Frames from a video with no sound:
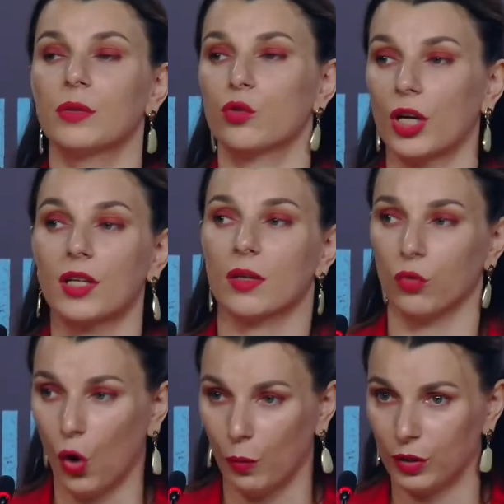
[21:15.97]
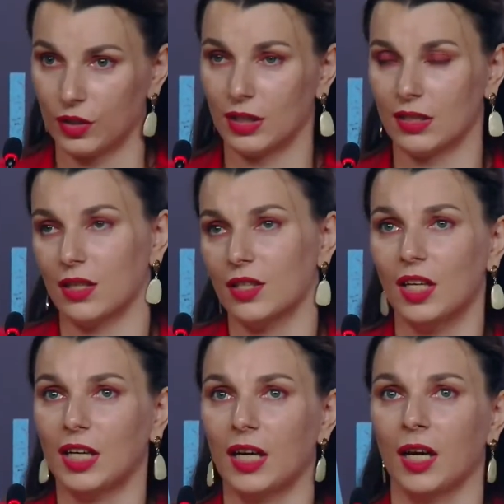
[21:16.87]
Since Ukrainian language
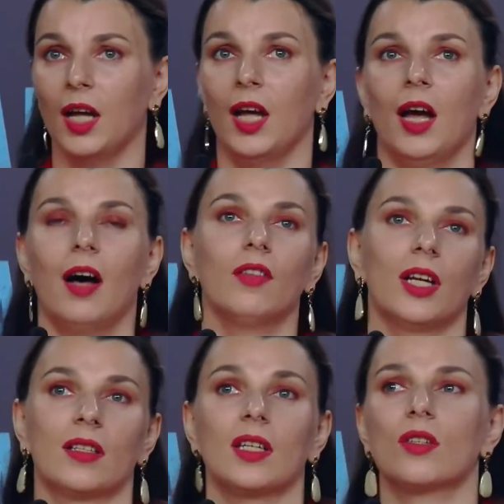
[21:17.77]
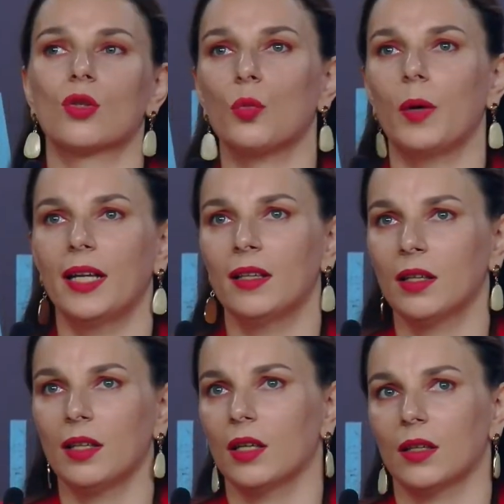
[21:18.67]
is being taught as a complex,
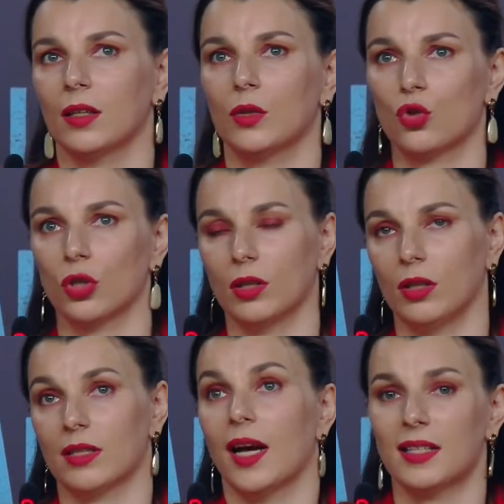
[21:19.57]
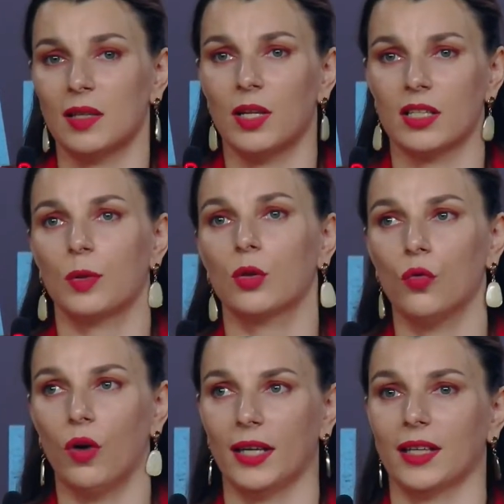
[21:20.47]
so it's not
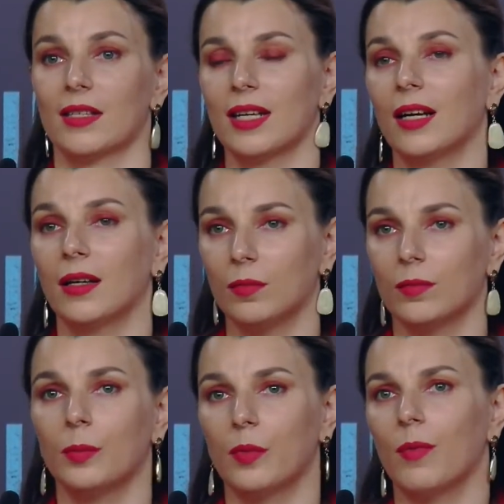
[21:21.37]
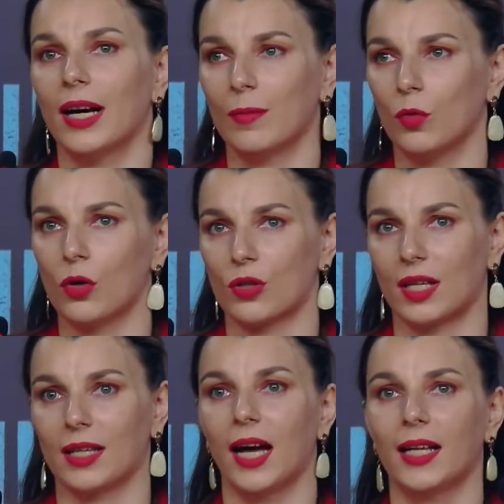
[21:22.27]
just a tool for communication.
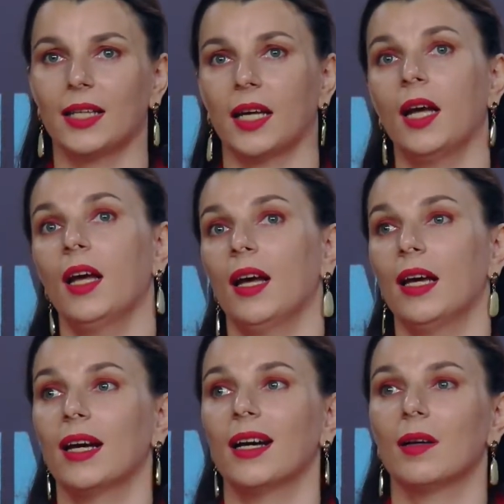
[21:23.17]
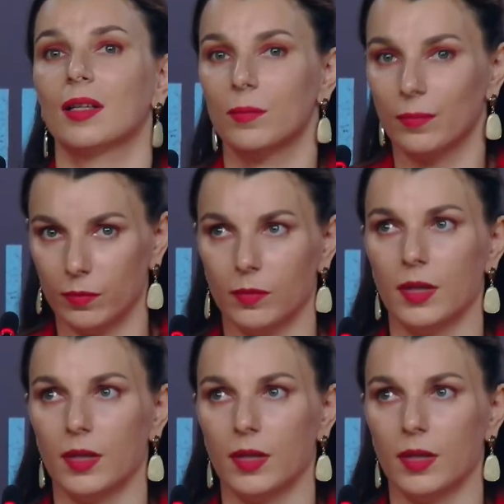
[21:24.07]
We have to look at it